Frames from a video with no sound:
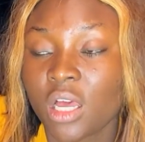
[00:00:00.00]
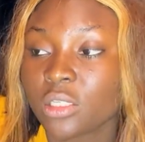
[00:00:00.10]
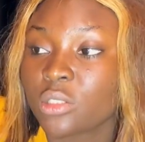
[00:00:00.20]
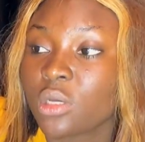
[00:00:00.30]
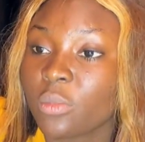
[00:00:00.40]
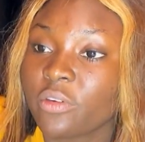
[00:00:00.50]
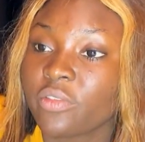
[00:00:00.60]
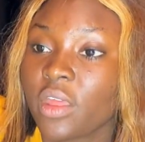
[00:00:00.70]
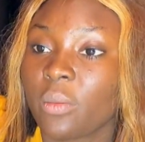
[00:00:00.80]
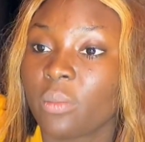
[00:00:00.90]
some of
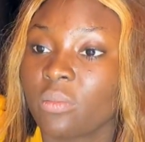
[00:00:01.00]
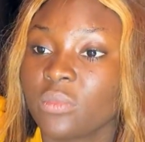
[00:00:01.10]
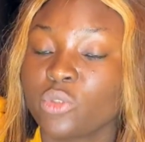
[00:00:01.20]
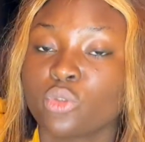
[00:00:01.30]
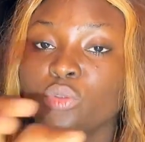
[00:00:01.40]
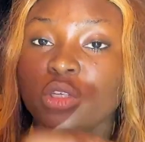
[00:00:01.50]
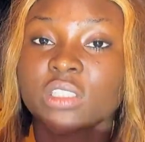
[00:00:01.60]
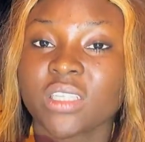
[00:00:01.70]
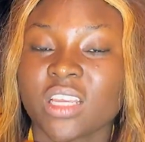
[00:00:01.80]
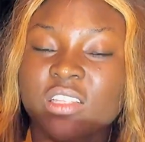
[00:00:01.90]
them do not
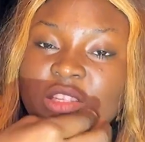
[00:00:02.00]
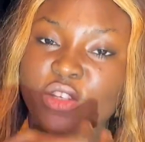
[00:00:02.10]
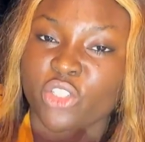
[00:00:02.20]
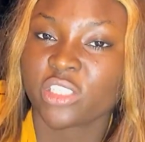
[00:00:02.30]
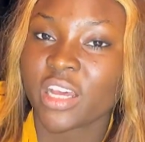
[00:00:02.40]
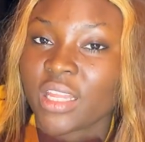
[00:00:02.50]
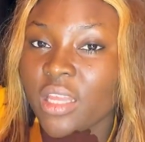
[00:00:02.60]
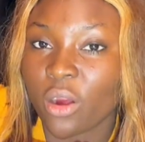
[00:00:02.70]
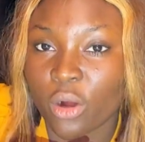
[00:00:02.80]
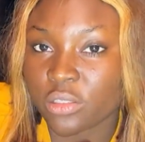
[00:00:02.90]
intentionally
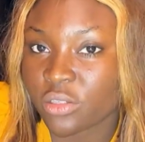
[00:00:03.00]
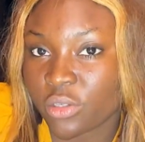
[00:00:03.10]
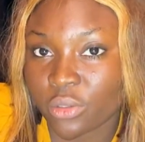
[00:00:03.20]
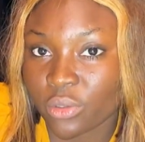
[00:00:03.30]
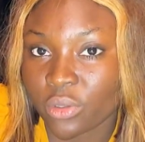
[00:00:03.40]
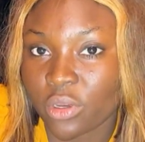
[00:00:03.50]
hurt you